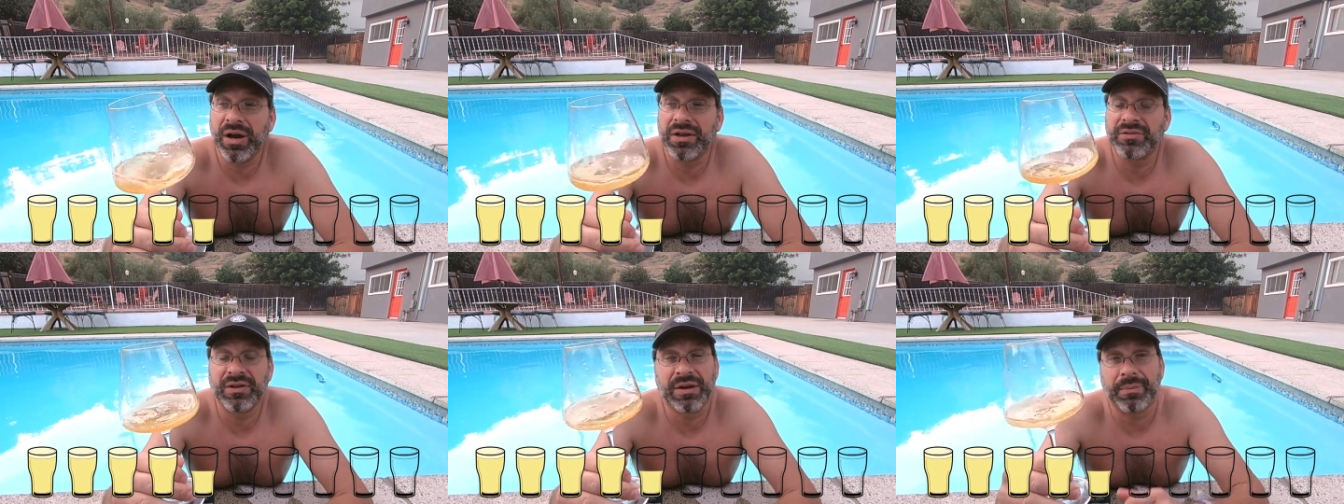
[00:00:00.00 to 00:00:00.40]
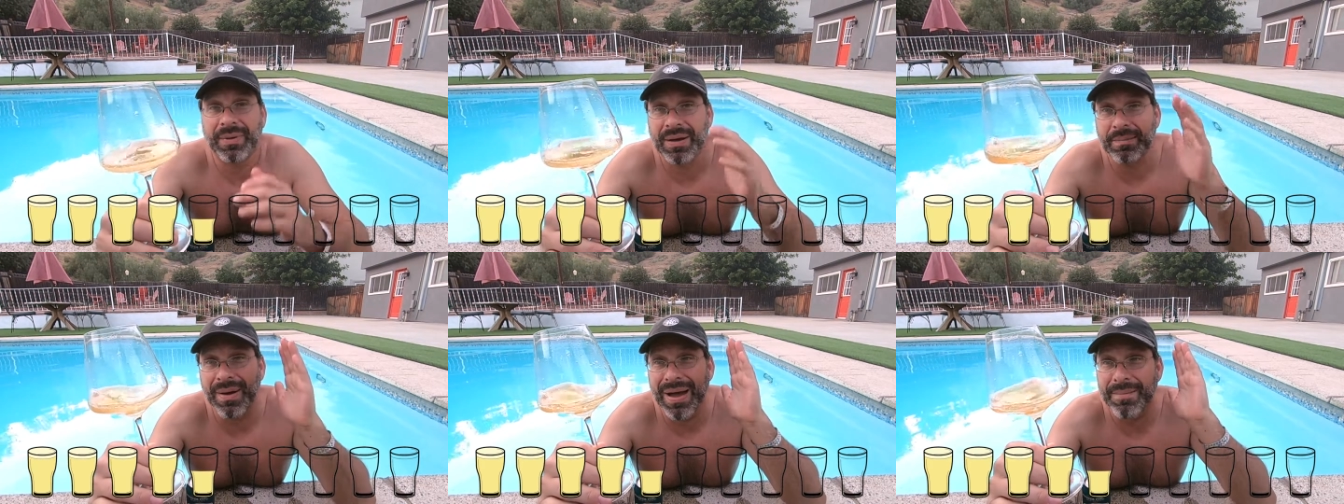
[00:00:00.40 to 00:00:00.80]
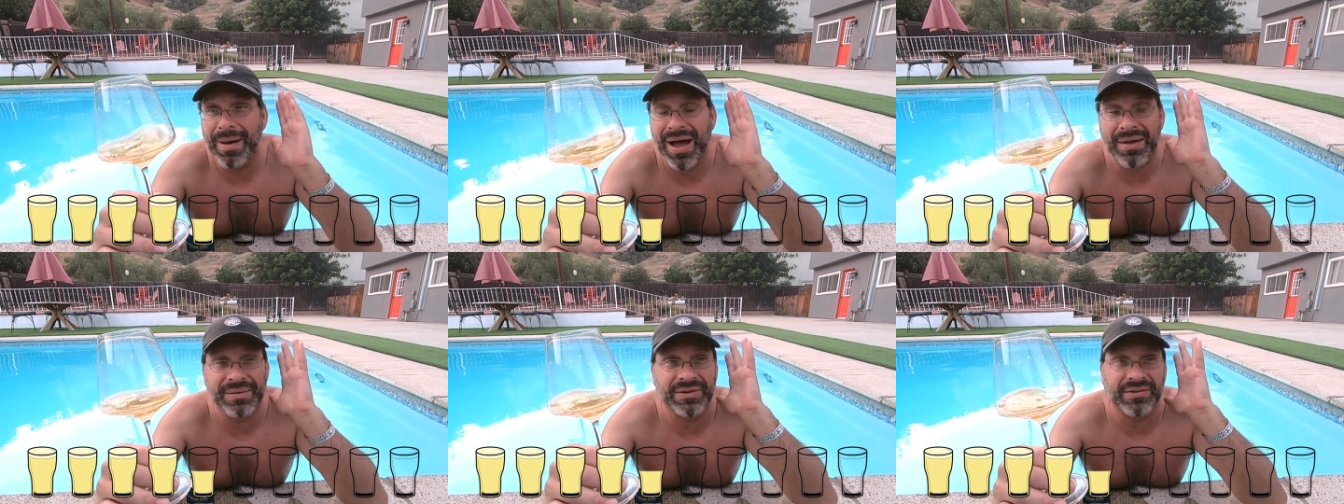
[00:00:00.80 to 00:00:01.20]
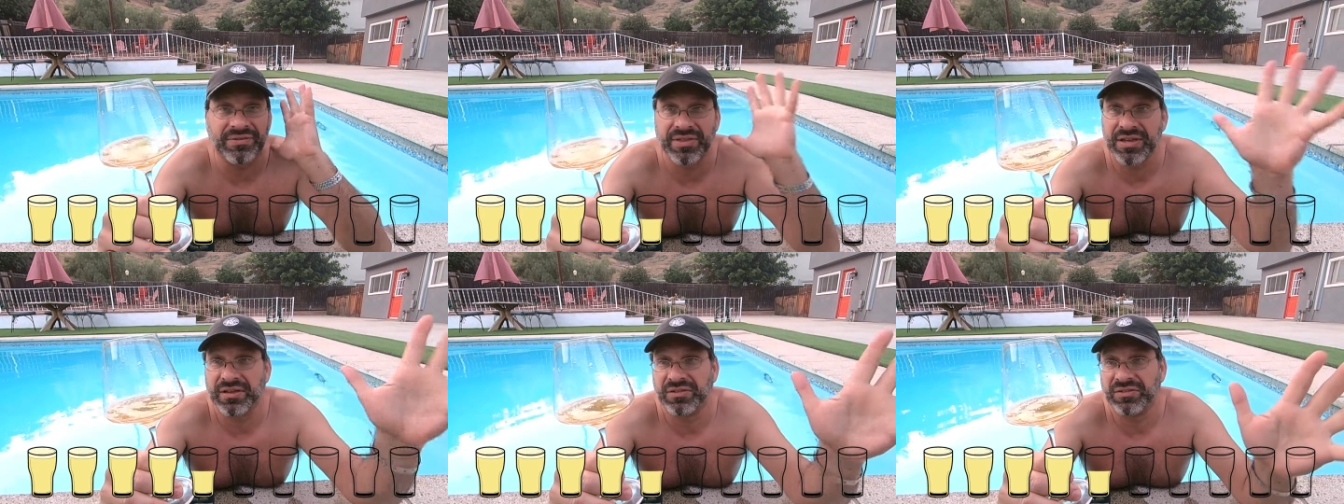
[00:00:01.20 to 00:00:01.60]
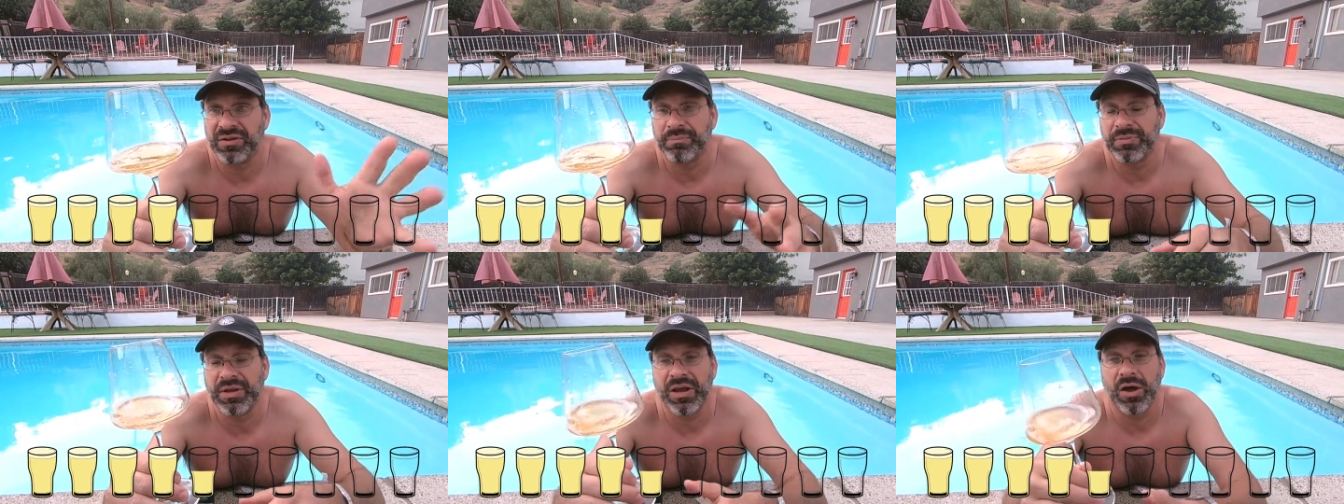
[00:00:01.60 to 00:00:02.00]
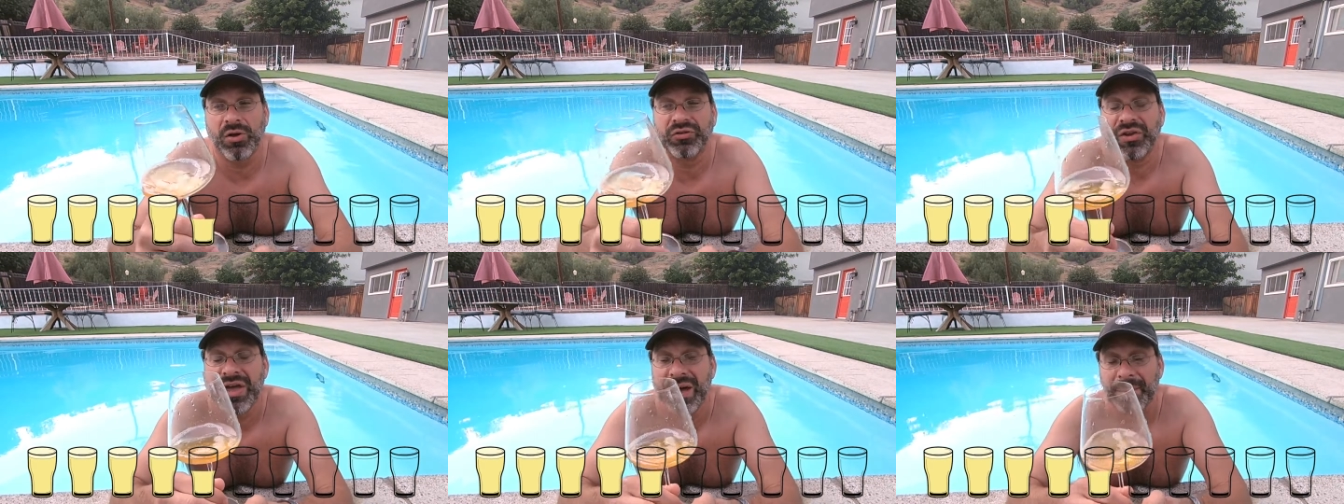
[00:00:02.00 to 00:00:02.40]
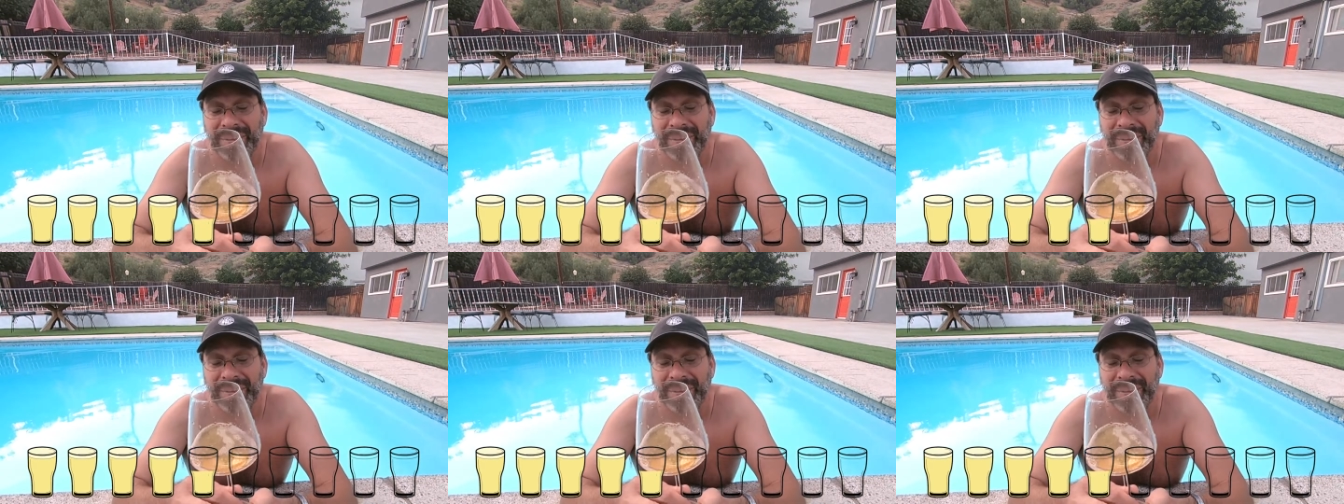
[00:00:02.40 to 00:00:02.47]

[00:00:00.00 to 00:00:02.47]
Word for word: I said my, my mind is thinking something else,